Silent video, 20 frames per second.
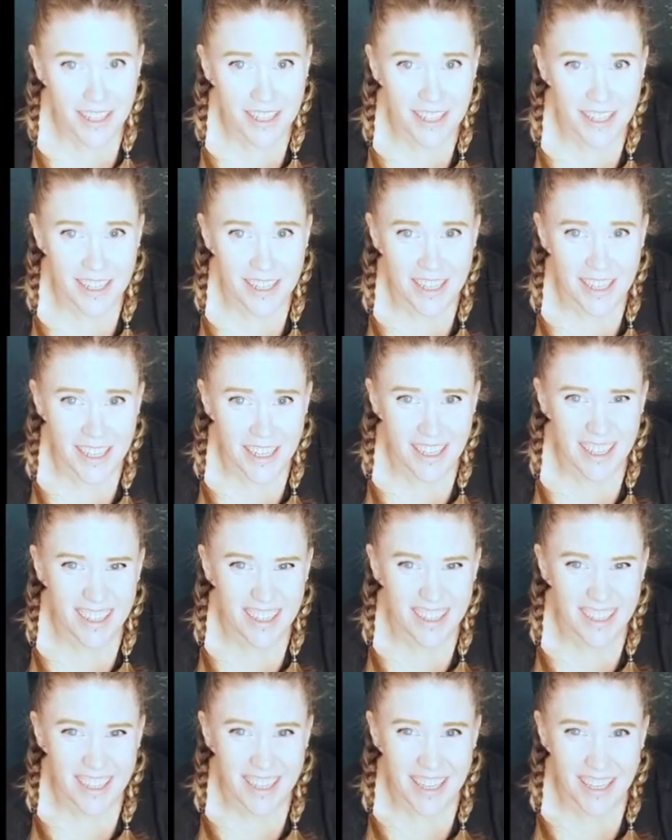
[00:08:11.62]
click, click,
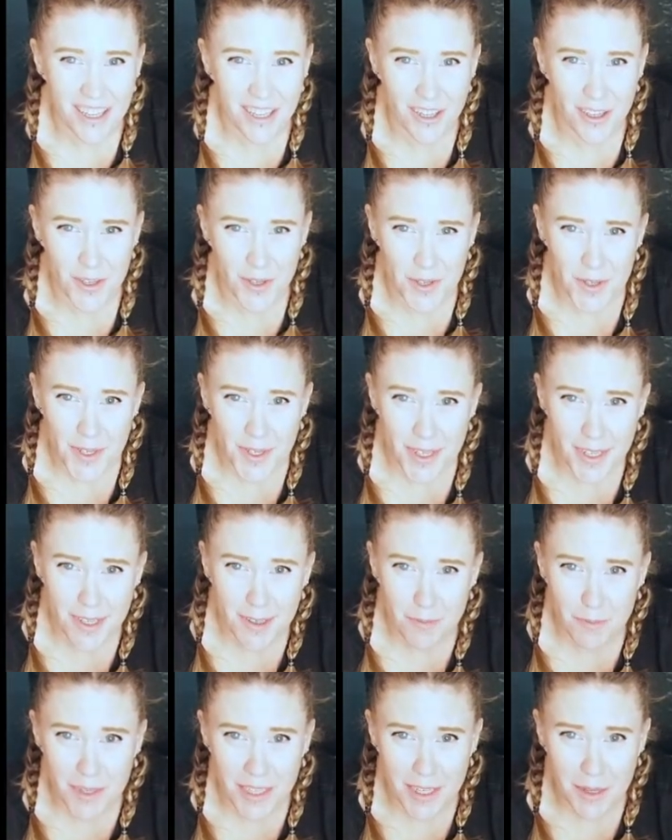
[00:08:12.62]
it
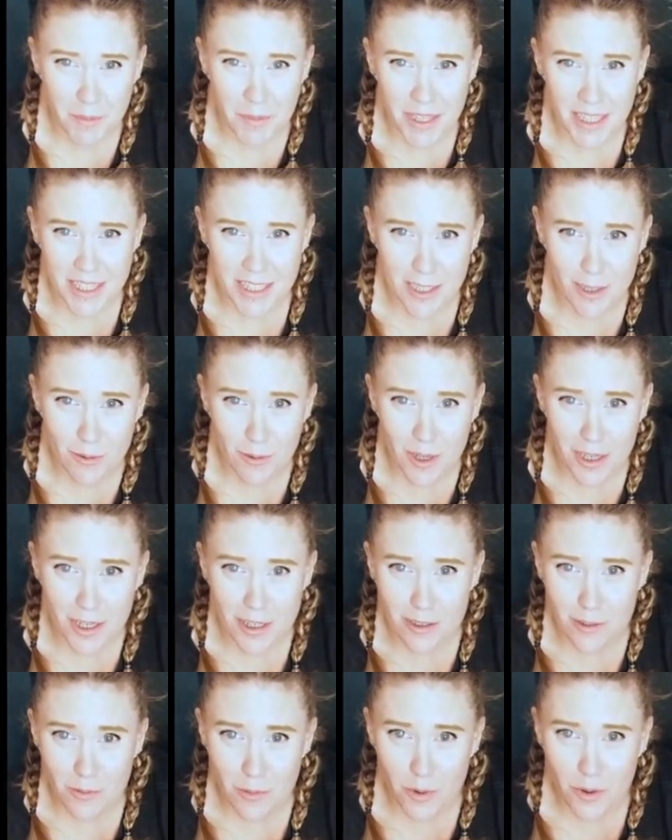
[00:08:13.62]
could be a place you want
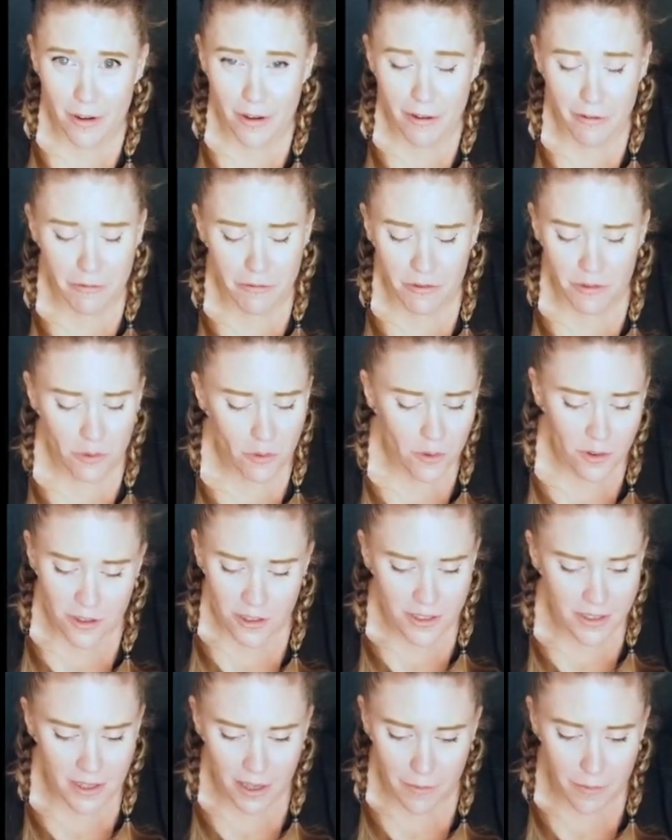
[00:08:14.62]
to do more of, or
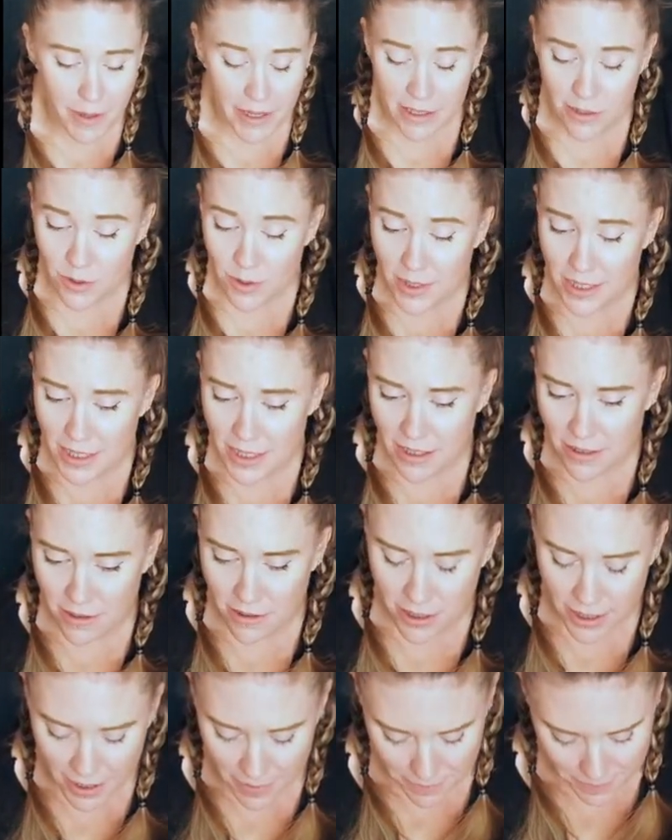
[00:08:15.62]
just come back to it another
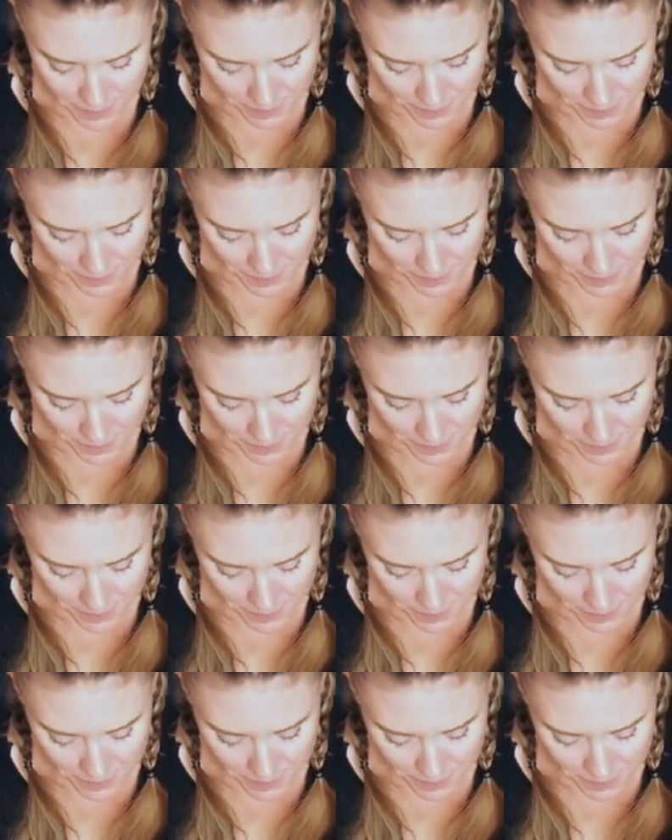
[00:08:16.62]
time.